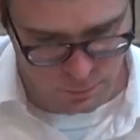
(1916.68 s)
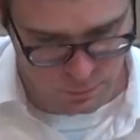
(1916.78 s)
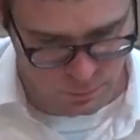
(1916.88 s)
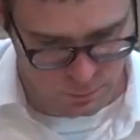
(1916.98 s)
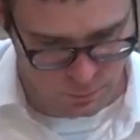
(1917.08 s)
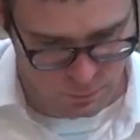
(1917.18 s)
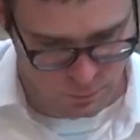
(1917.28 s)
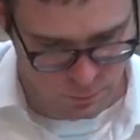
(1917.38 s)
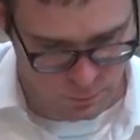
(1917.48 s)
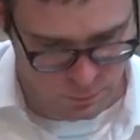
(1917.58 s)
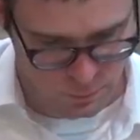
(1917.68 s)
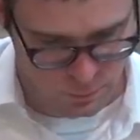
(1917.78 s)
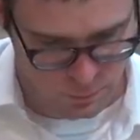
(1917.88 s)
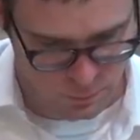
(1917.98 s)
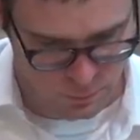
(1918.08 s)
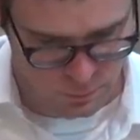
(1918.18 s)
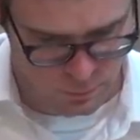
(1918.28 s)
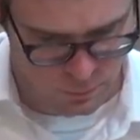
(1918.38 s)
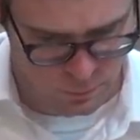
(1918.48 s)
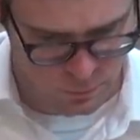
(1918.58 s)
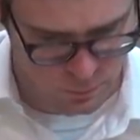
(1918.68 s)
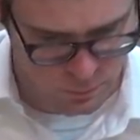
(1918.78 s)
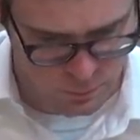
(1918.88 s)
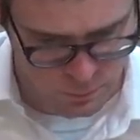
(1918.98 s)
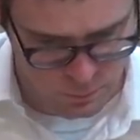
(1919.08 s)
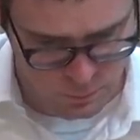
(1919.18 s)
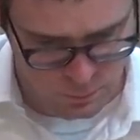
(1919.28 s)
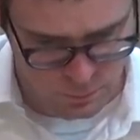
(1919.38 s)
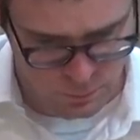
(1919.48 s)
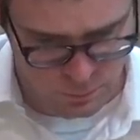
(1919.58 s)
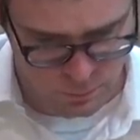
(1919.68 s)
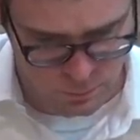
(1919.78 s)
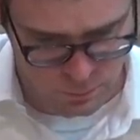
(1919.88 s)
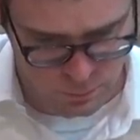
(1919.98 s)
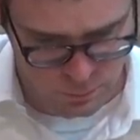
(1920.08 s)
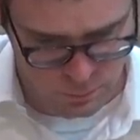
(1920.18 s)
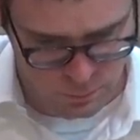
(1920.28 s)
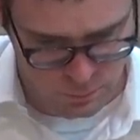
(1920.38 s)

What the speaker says: No one is speaking in this clip.